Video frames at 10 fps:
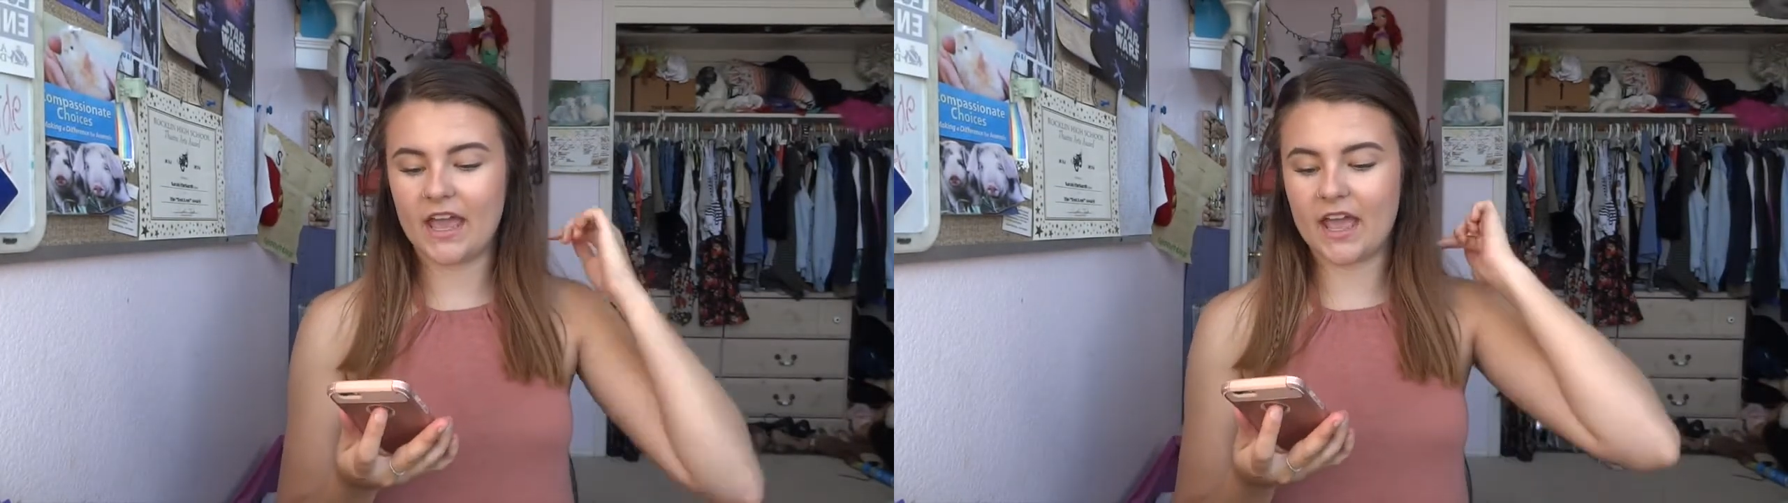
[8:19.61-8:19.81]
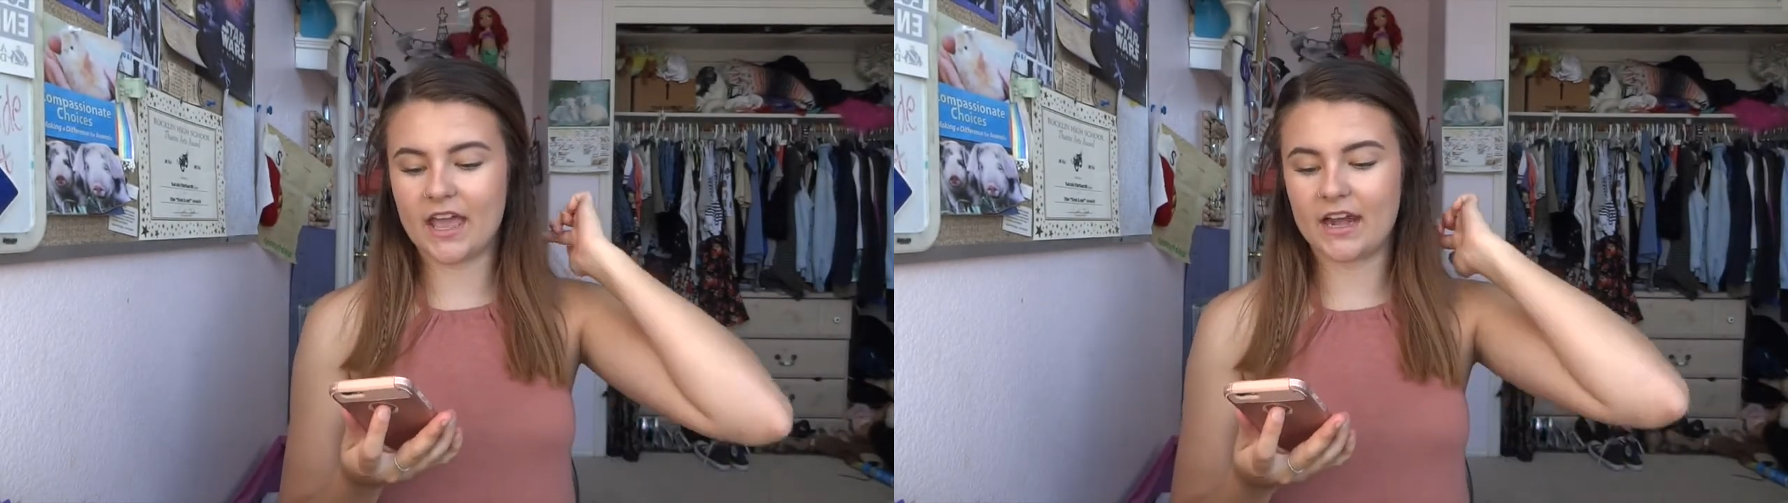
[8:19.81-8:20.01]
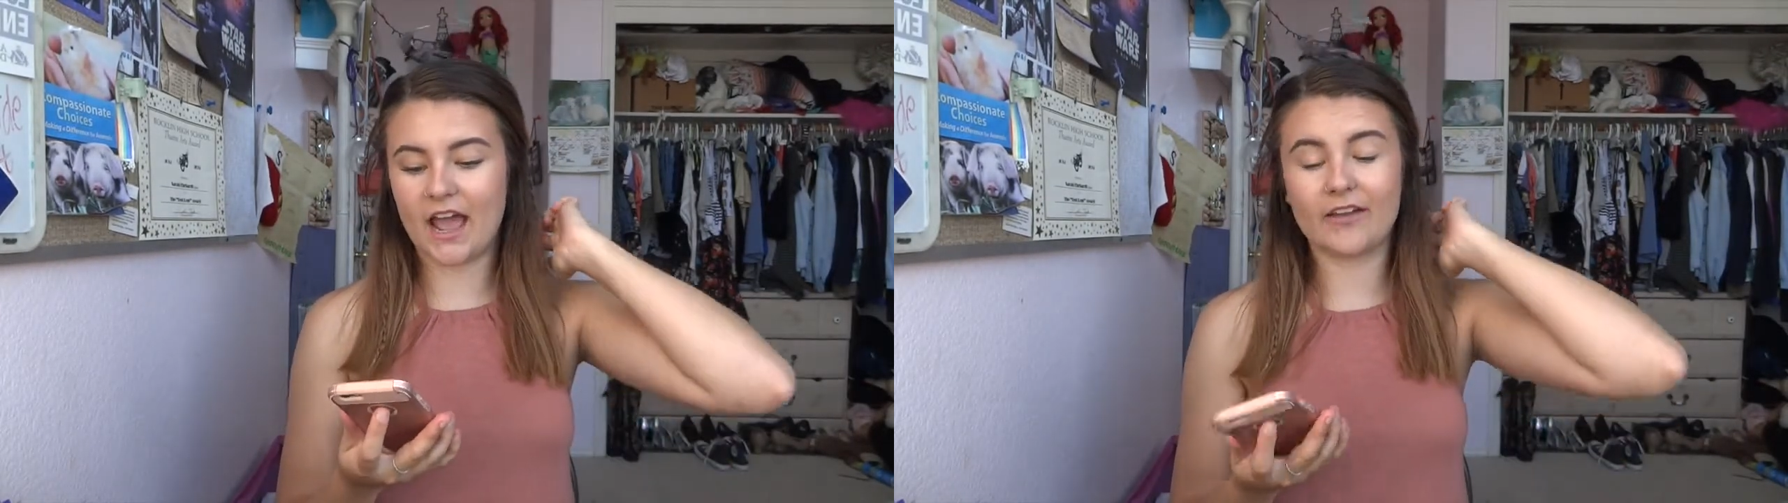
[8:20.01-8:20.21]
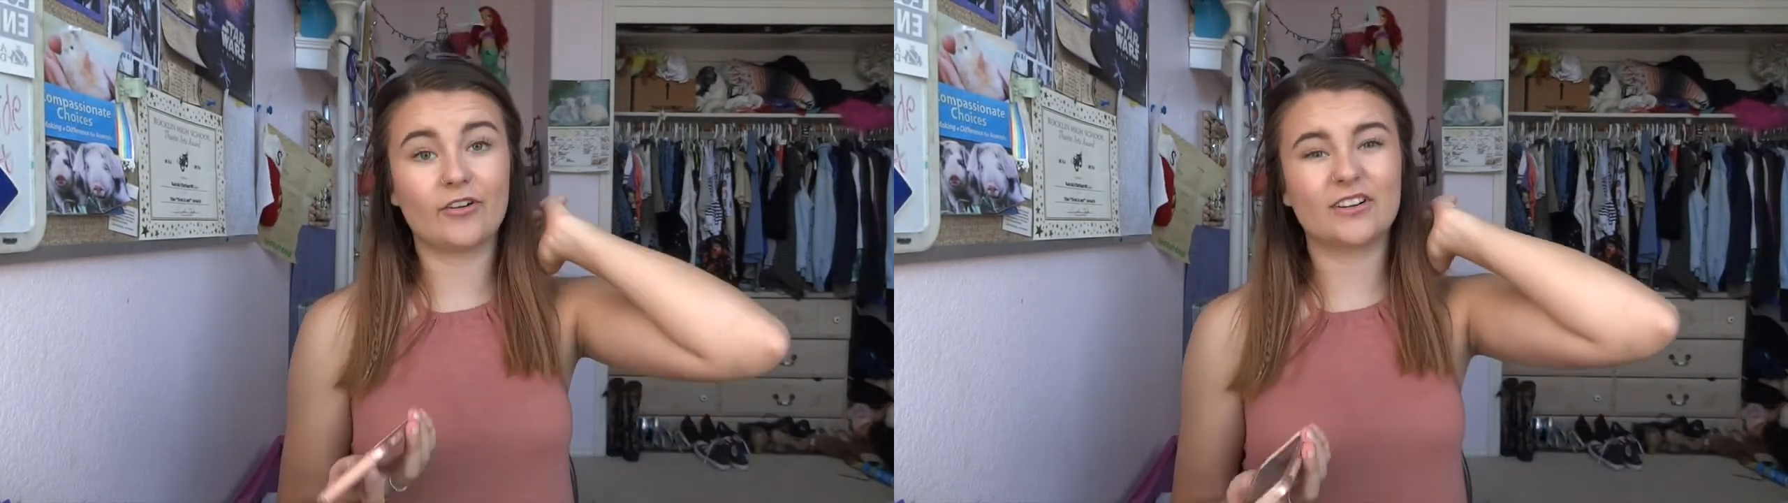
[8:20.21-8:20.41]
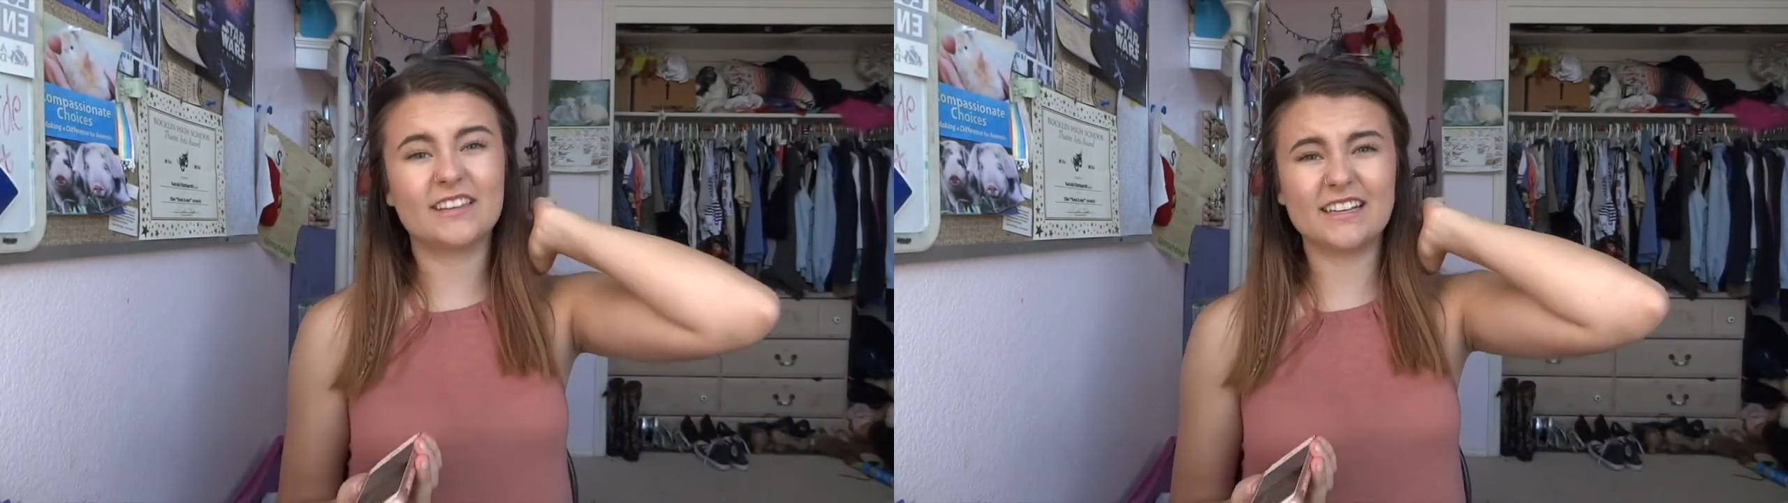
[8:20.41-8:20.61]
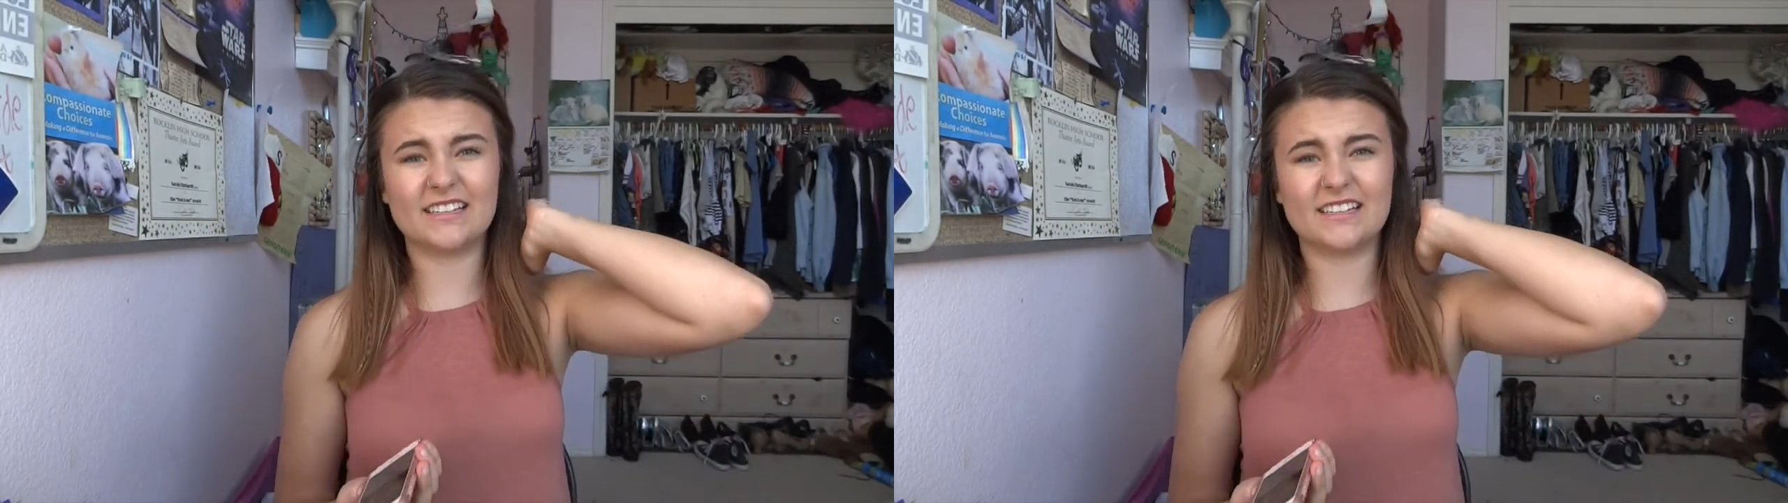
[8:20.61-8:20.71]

and I've heard the